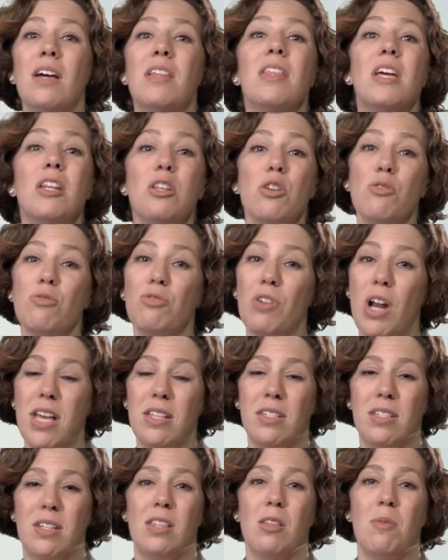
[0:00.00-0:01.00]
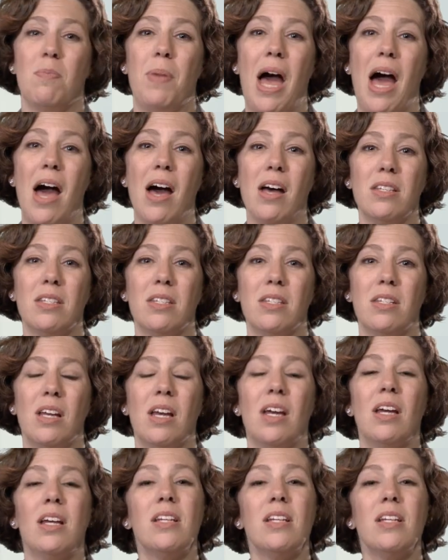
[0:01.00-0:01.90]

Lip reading: than you've raised in the past,